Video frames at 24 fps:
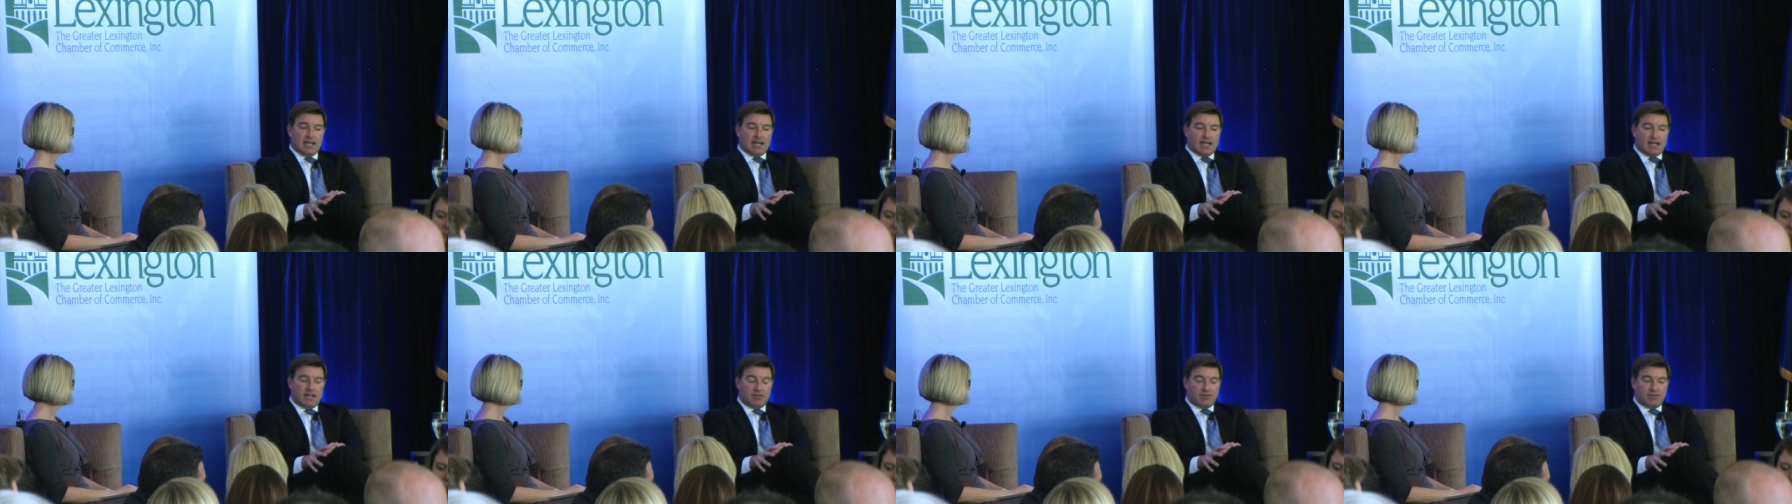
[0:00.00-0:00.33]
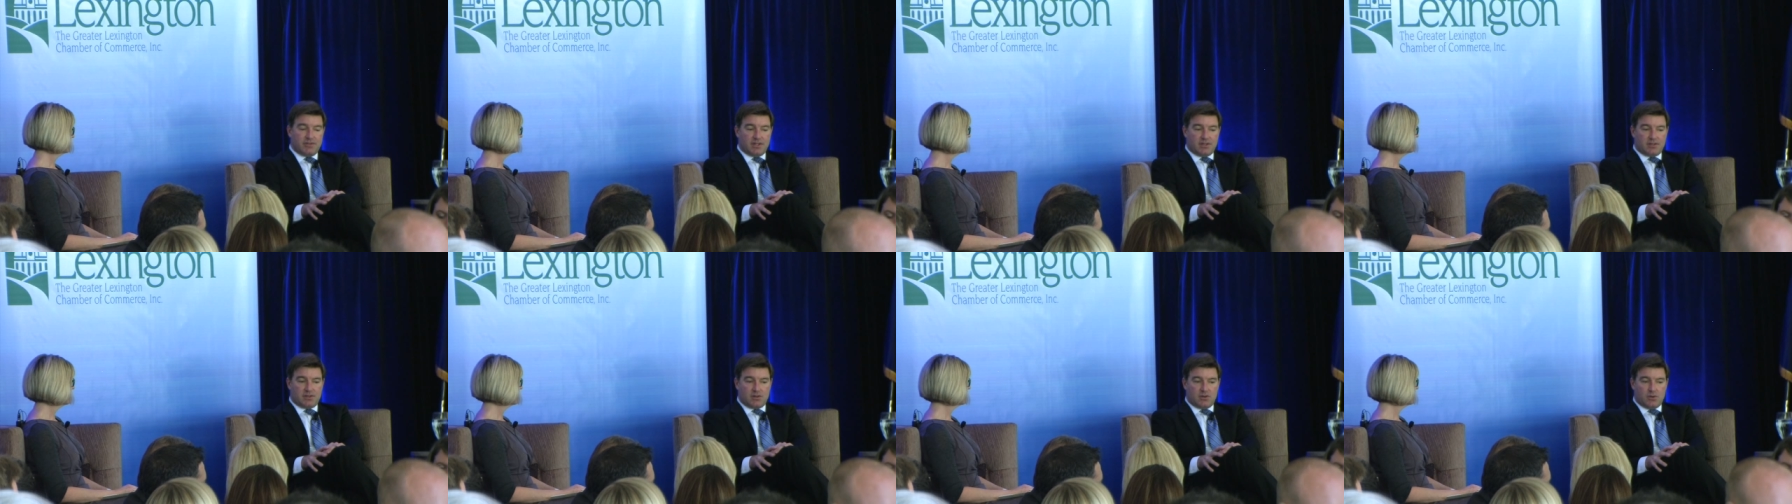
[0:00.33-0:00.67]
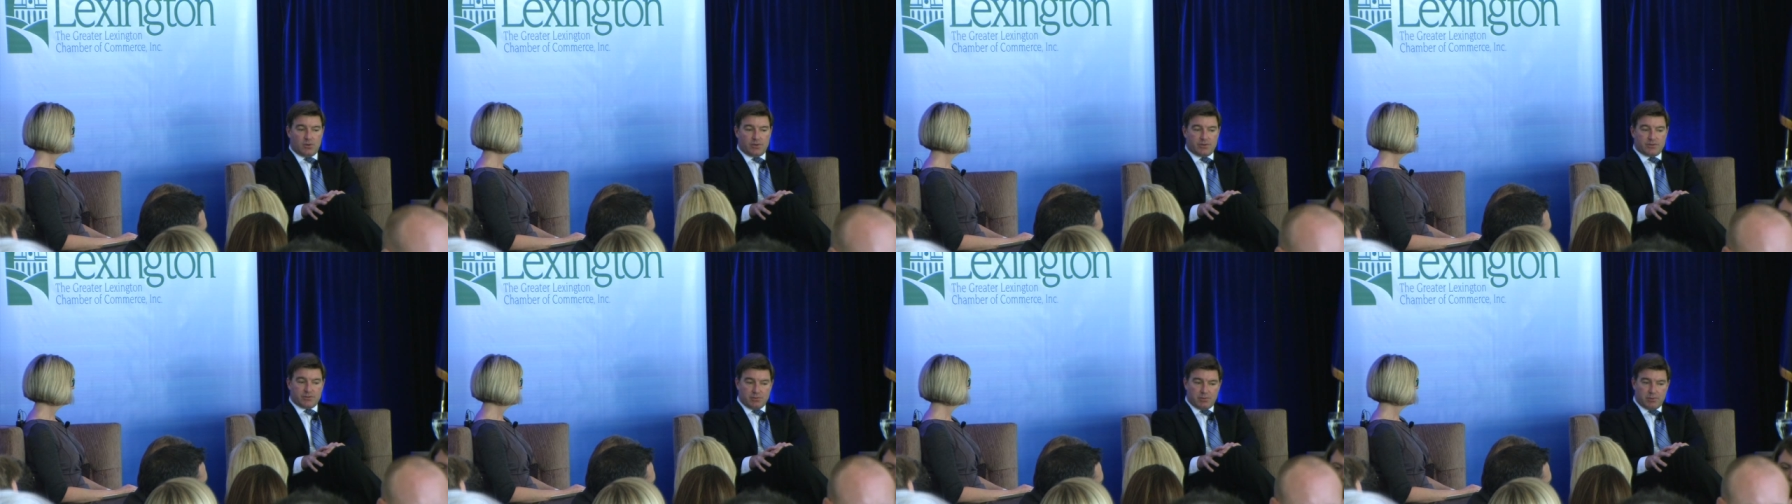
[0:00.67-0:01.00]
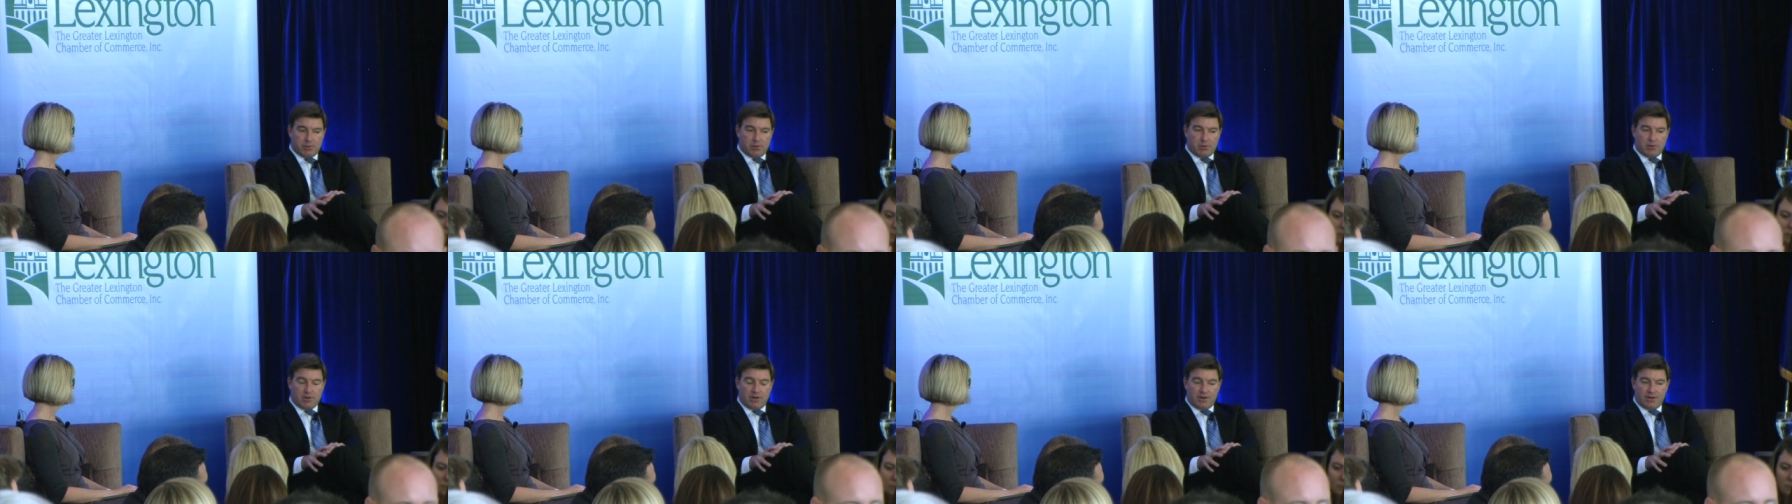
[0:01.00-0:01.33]
I don't think the courts will
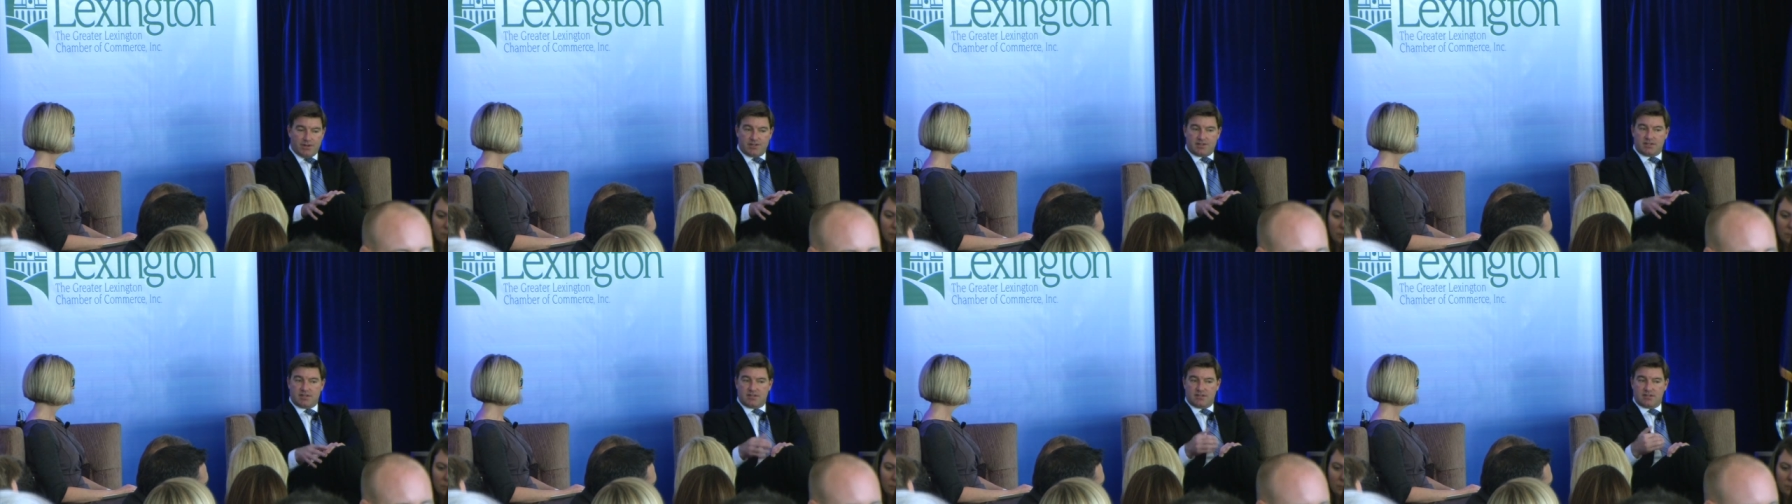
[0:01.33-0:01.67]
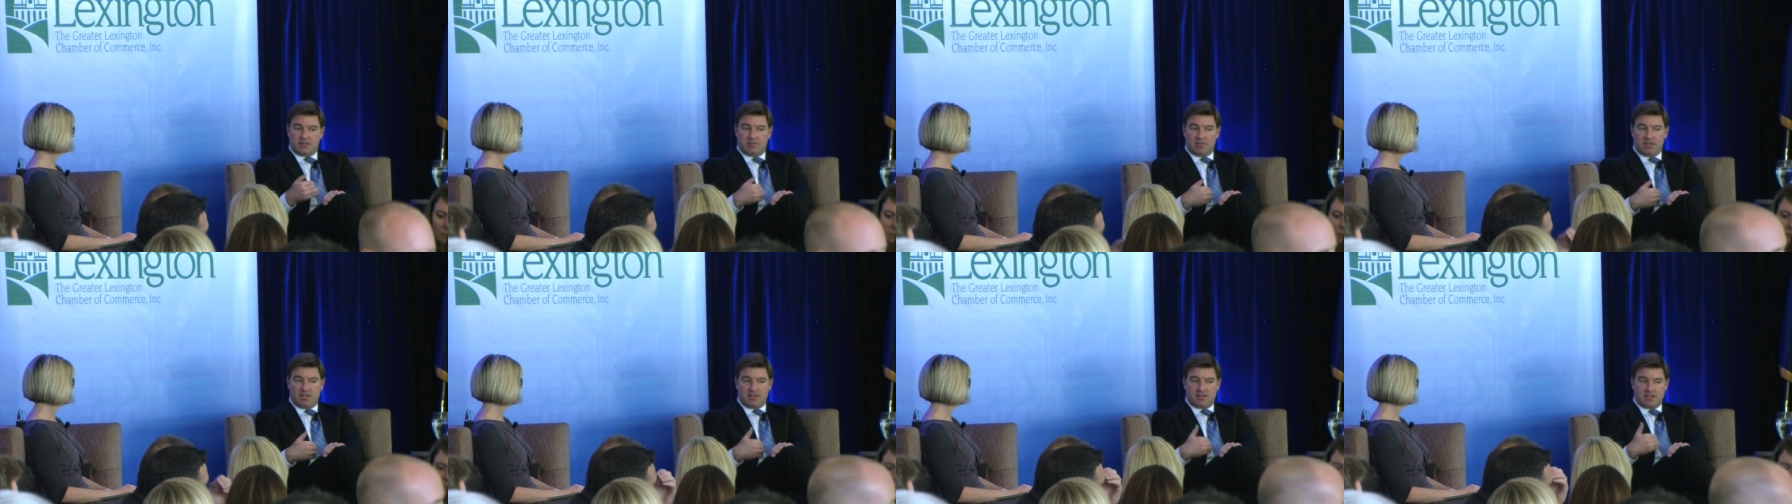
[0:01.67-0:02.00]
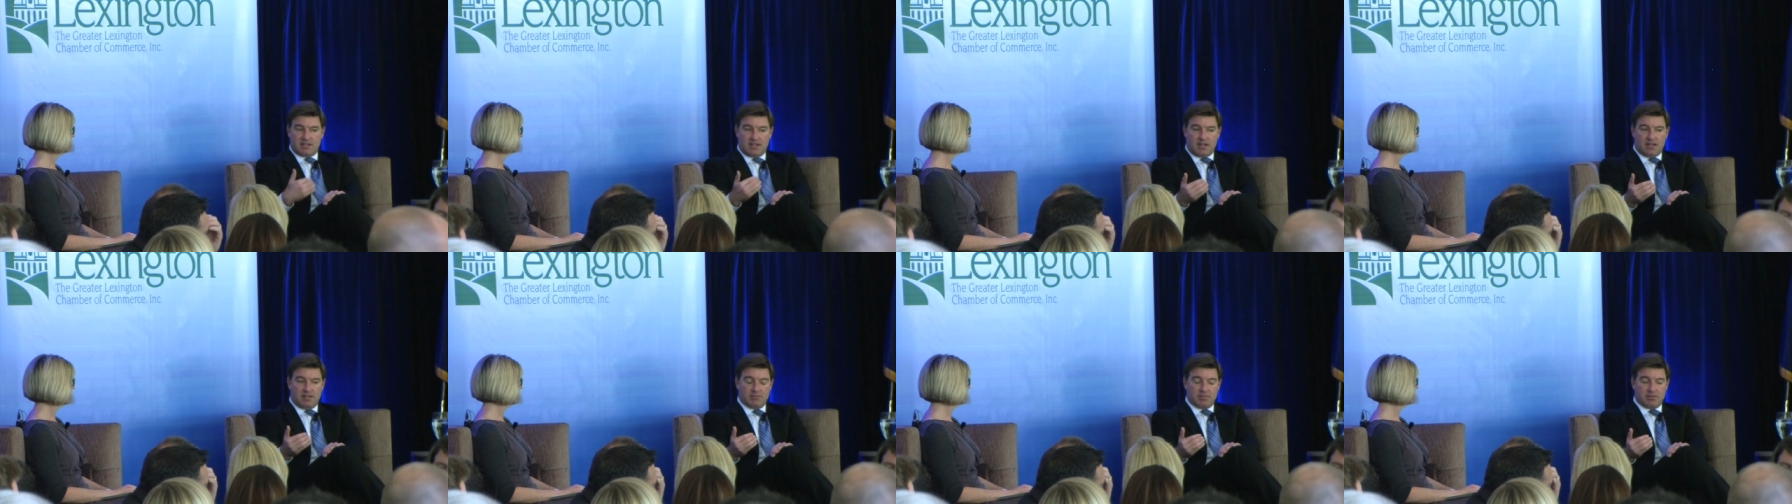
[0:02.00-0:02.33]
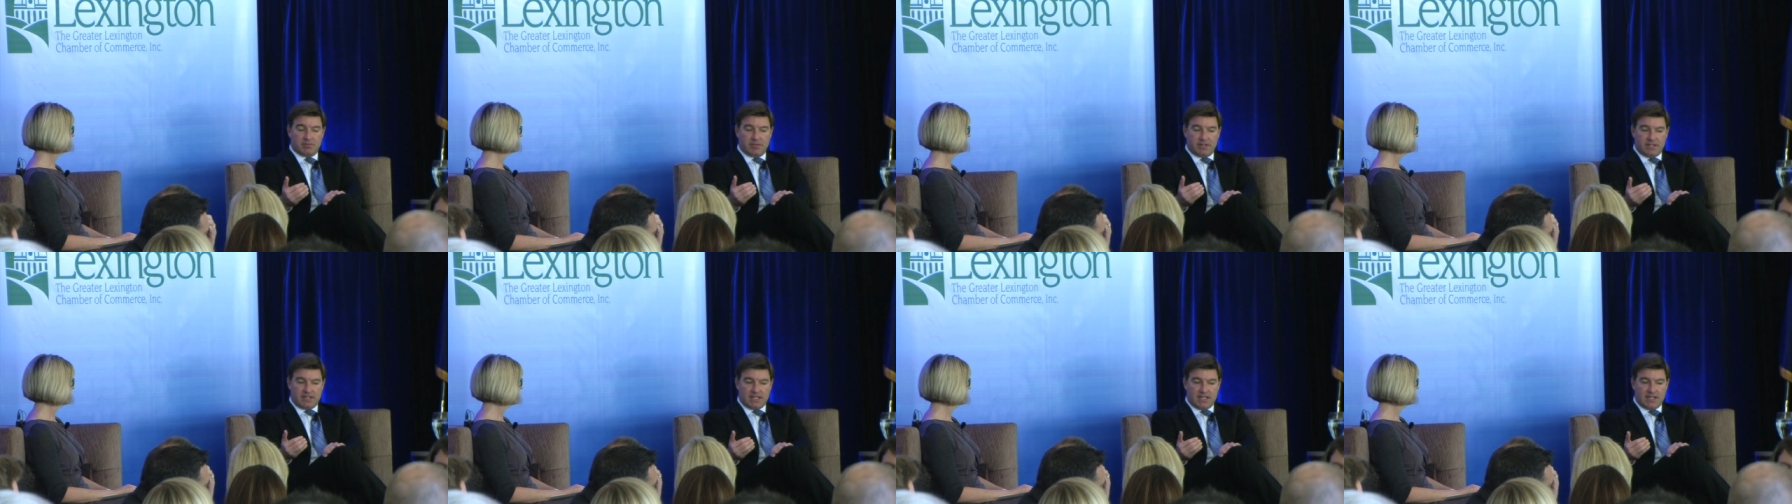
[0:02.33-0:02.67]
require us to submit a state
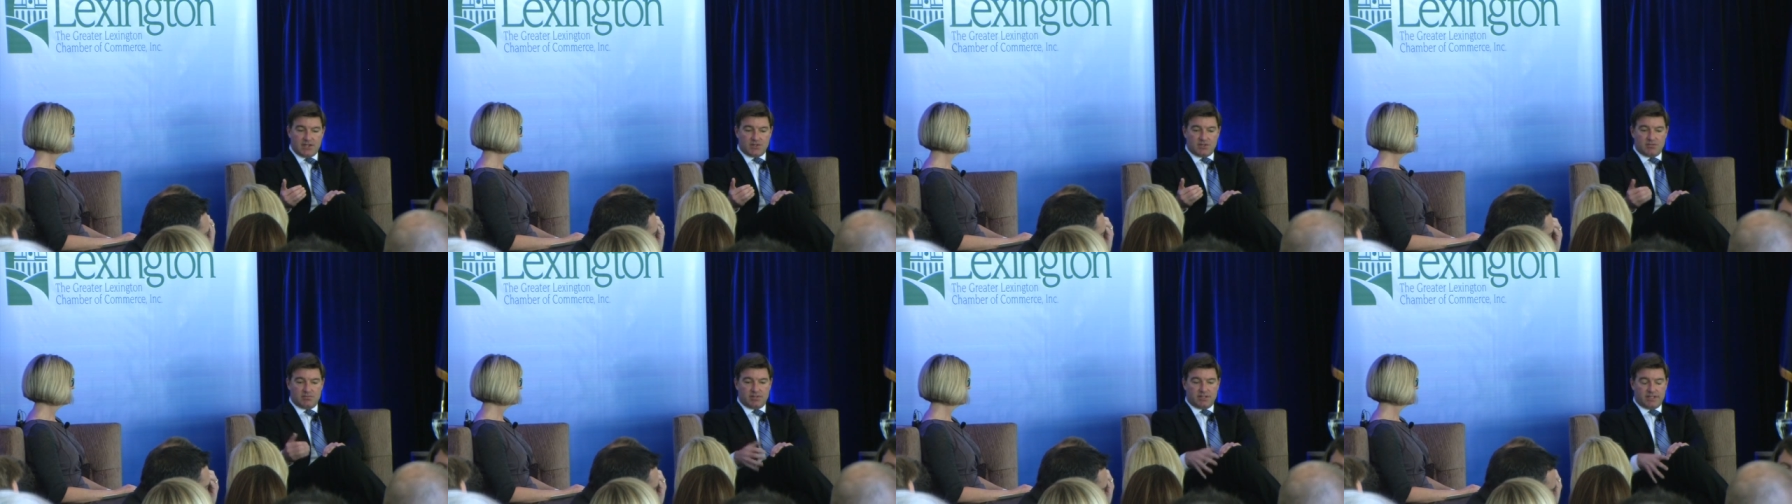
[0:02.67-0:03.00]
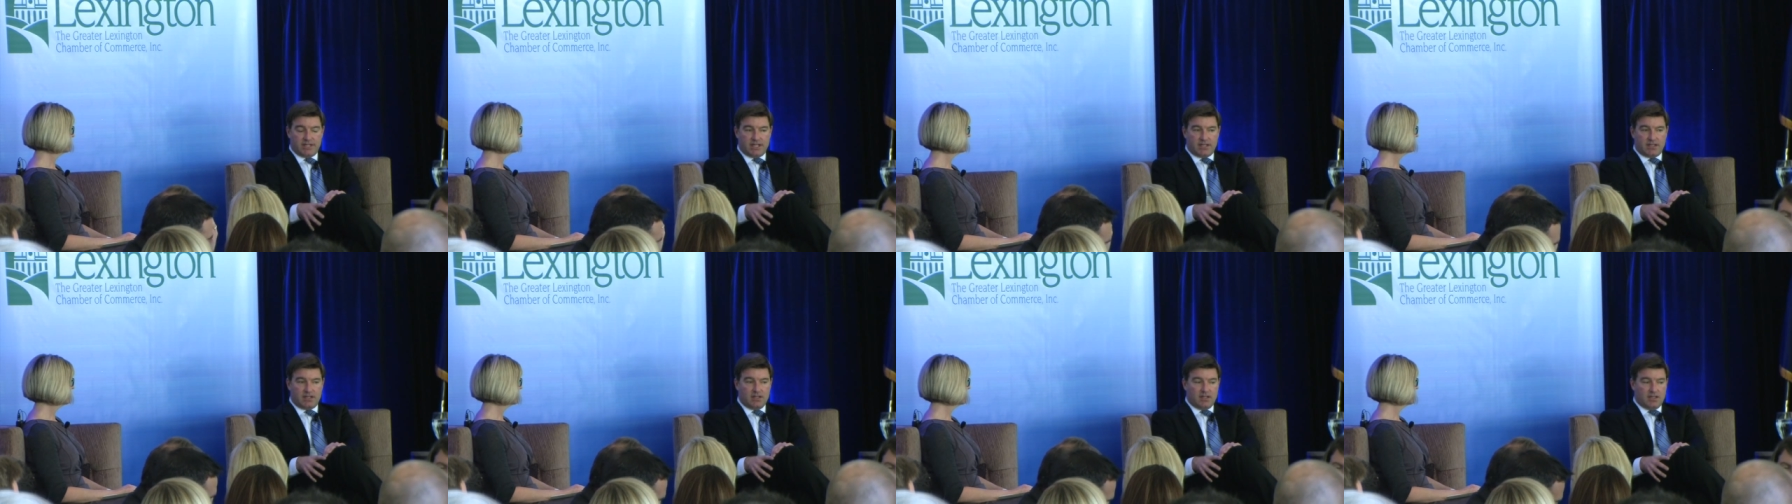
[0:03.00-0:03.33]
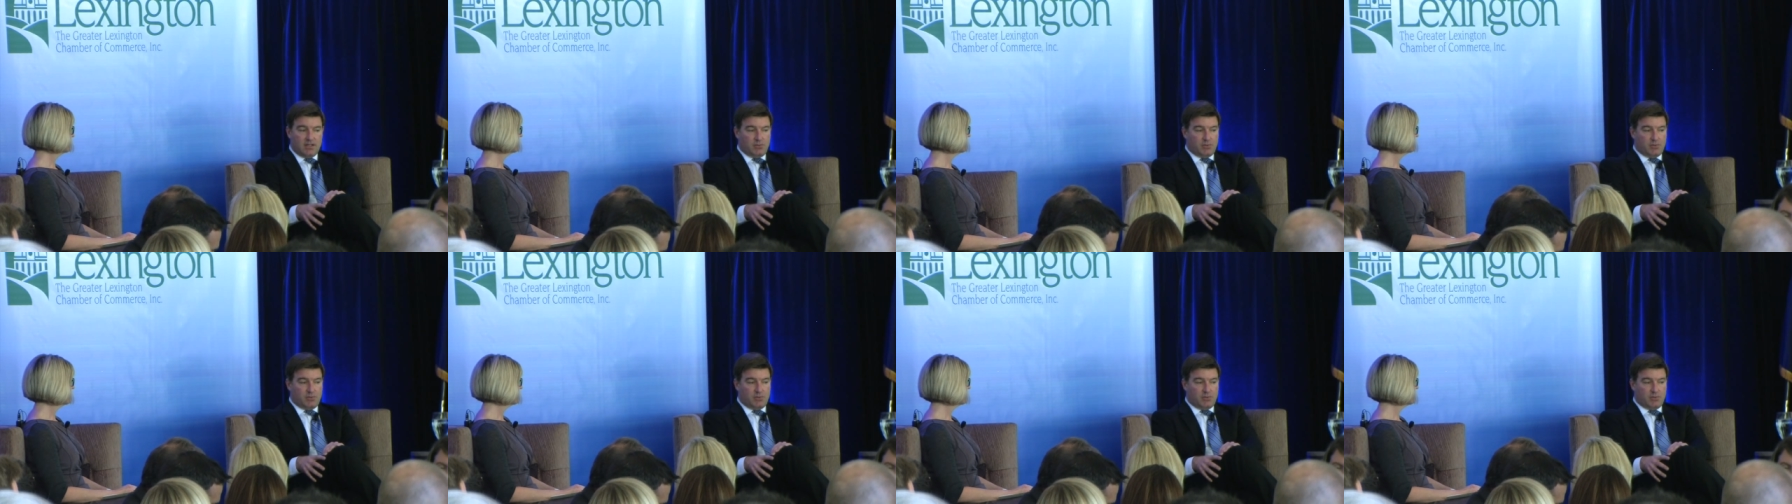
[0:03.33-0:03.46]
implementation plan